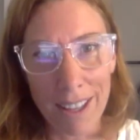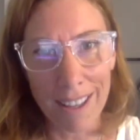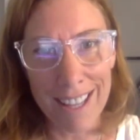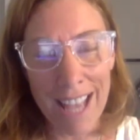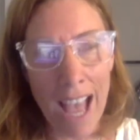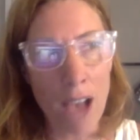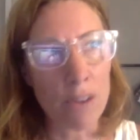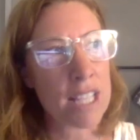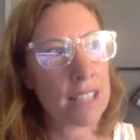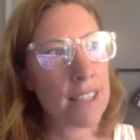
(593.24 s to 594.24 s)
how
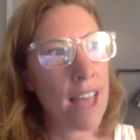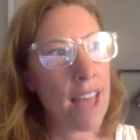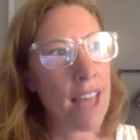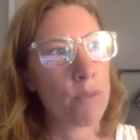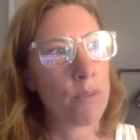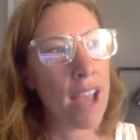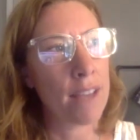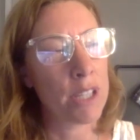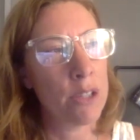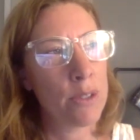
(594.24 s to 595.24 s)
does that,
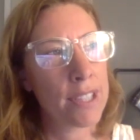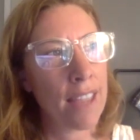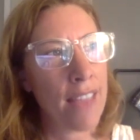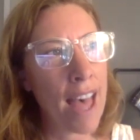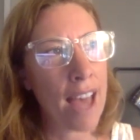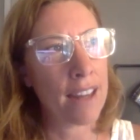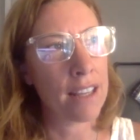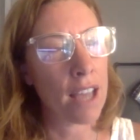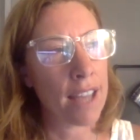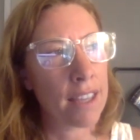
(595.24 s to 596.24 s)
when you say that,
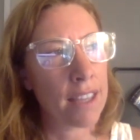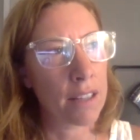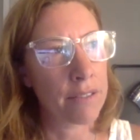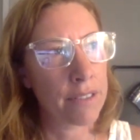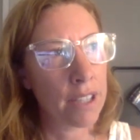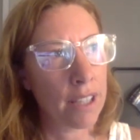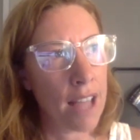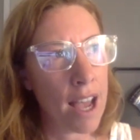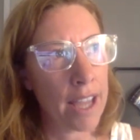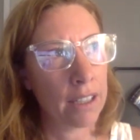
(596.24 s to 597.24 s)
I think of the
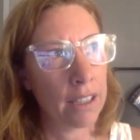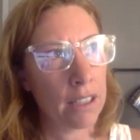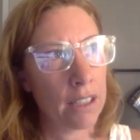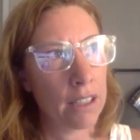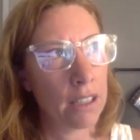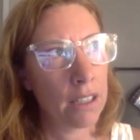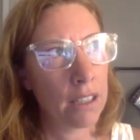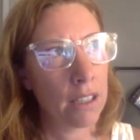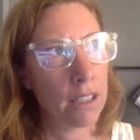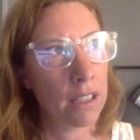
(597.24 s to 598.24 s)
line,
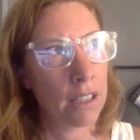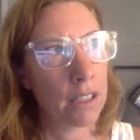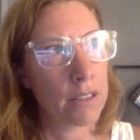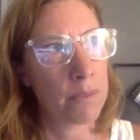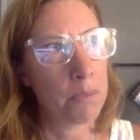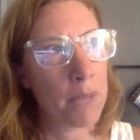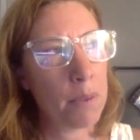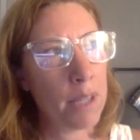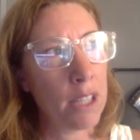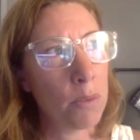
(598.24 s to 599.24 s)

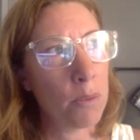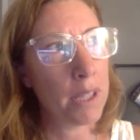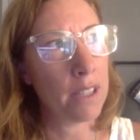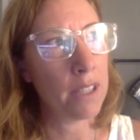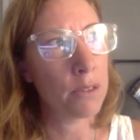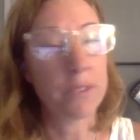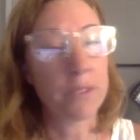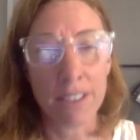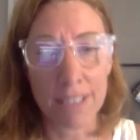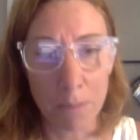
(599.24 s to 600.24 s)
maybe you'll feel
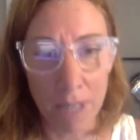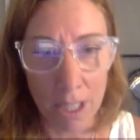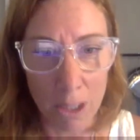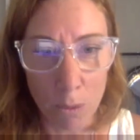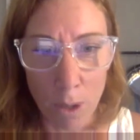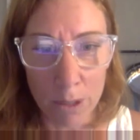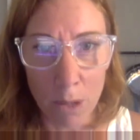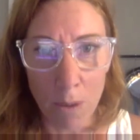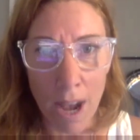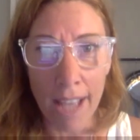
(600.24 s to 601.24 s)
something, you won't know
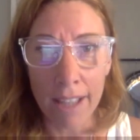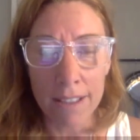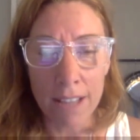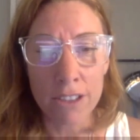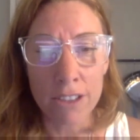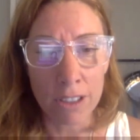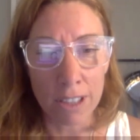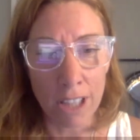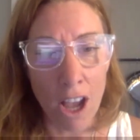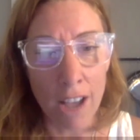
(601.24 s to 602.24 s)
why, a certain
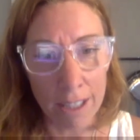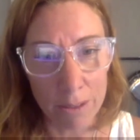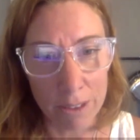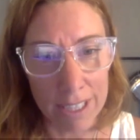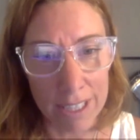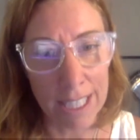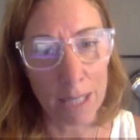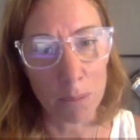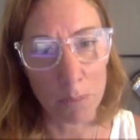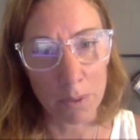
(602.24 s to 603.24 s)
longing for the
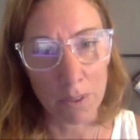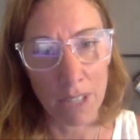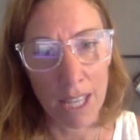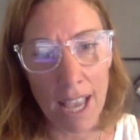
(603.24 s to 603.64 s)
deep. Yes.